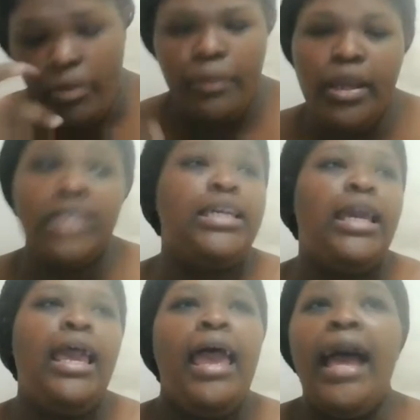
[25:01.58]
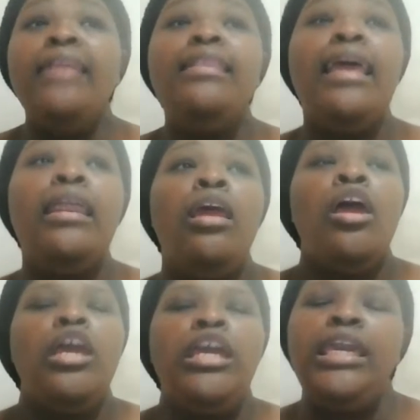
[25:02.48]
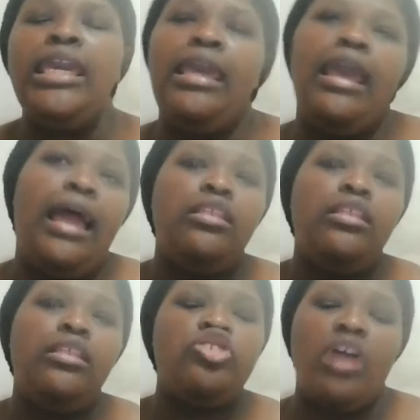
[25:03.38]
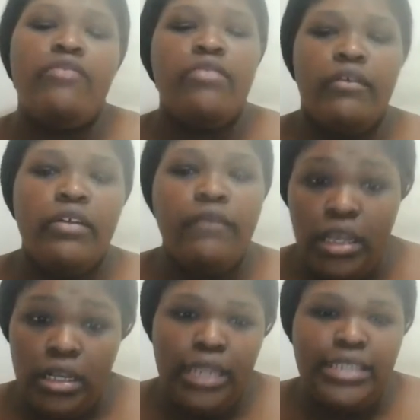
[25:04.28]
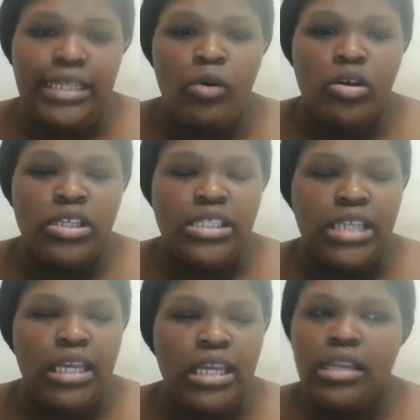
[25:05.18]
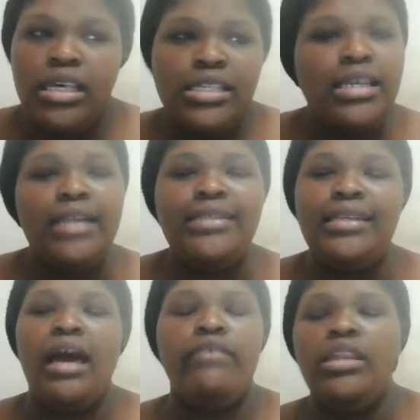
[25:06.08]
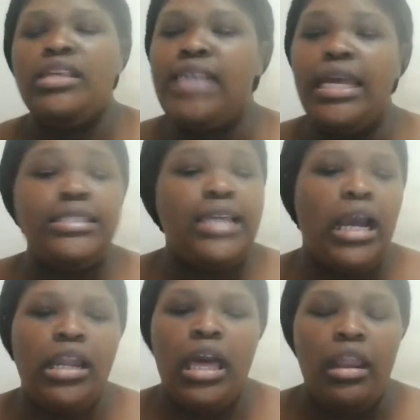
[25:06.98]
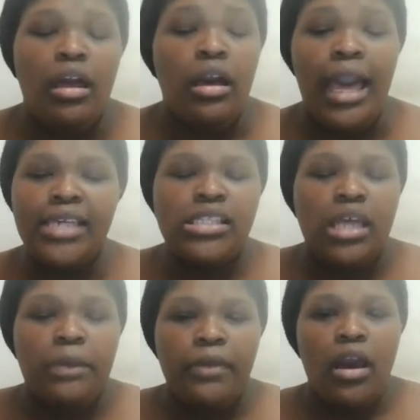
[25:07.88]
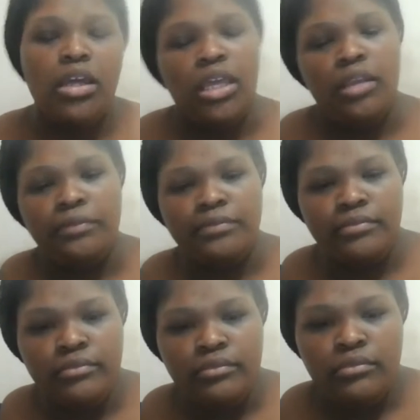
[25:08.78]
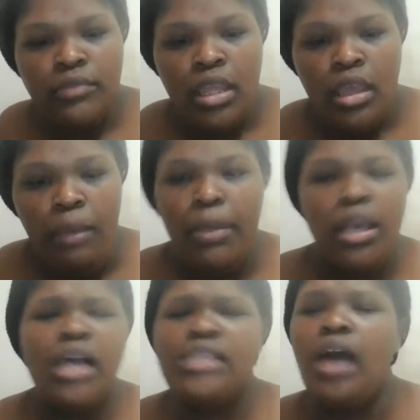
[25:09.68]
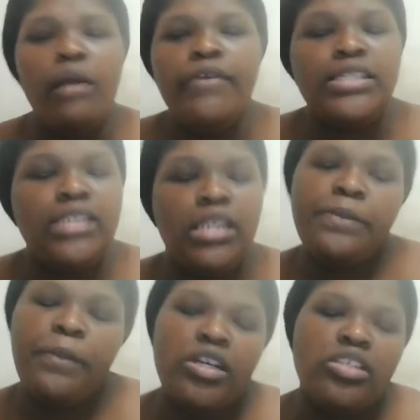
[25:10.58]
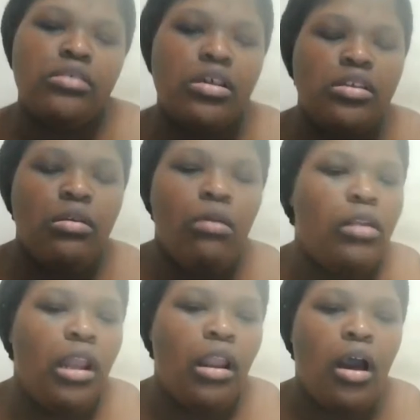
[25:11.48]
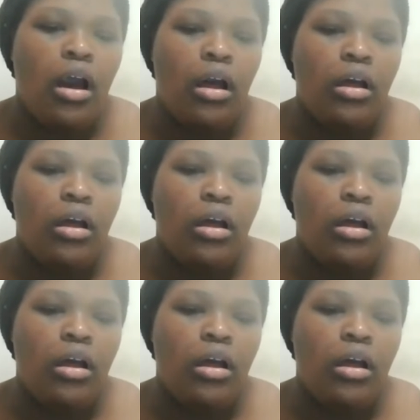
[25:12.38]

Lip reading: a party. And then he and the driver of the vehicle that I was in started having this entire dialogue. I stopped talking. Because obviously this person doesn't know the law.